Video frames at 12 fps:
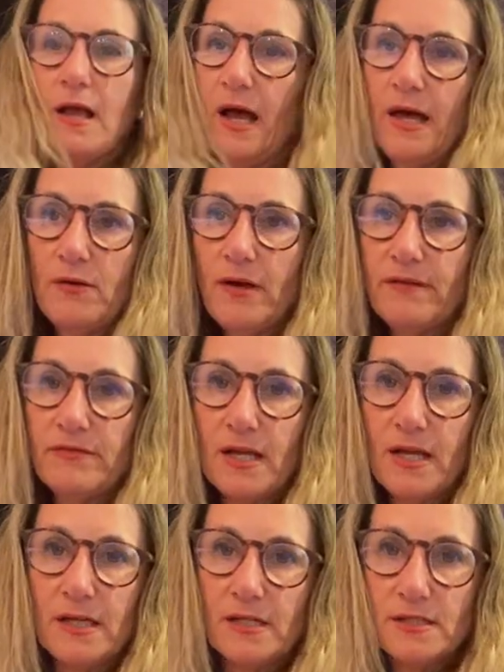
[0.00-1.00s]
I don't have that
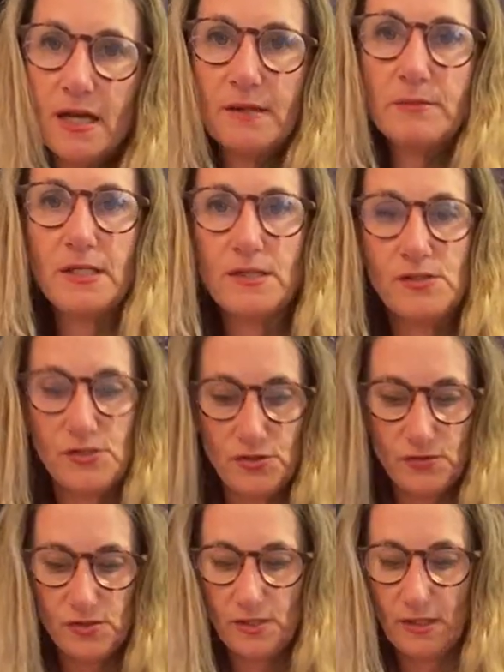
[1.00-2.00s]
kind of time. It is
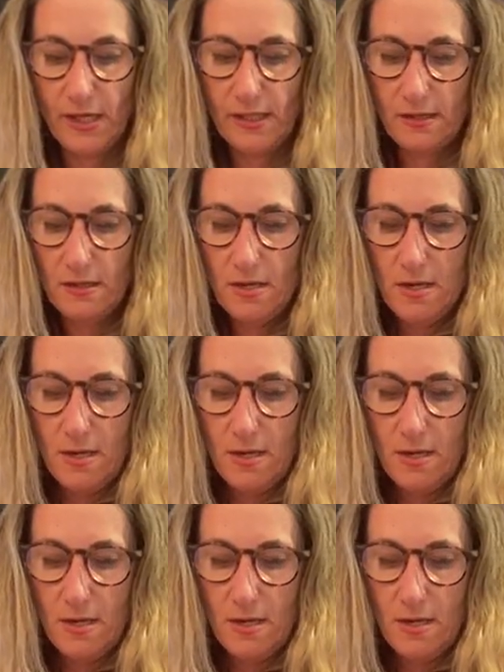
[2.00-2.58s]
Tuesday night.